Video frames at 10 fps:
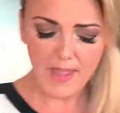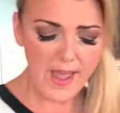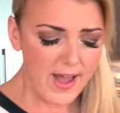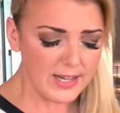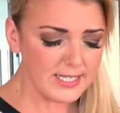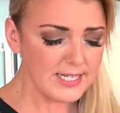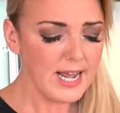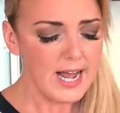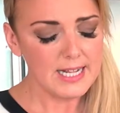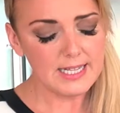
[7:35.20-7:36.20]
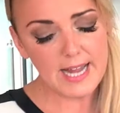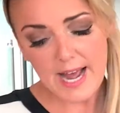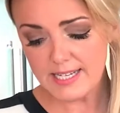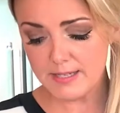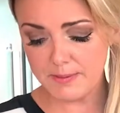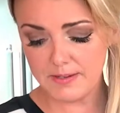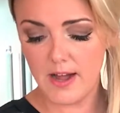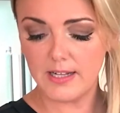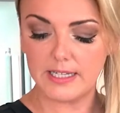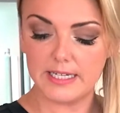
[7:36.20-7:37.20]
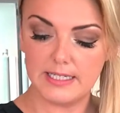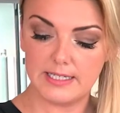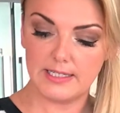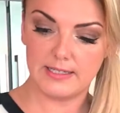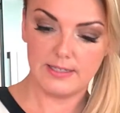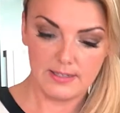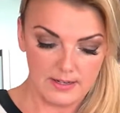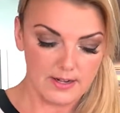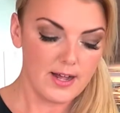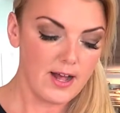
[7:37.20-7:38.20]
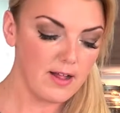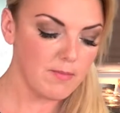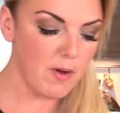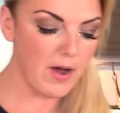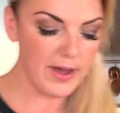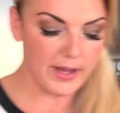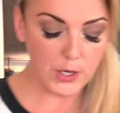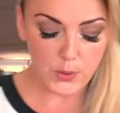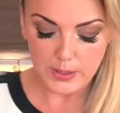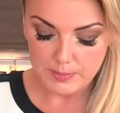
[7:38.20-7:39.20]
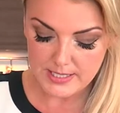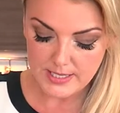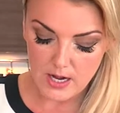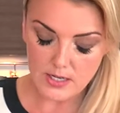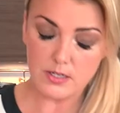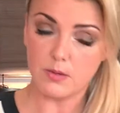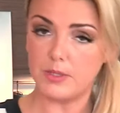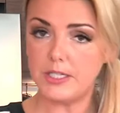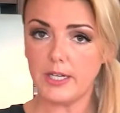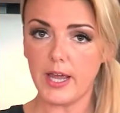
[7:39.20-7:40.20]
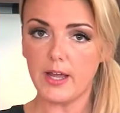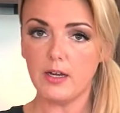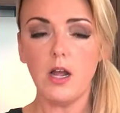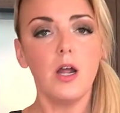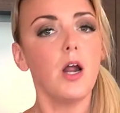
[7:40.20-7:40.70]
And last but not least, my cream sauce, which again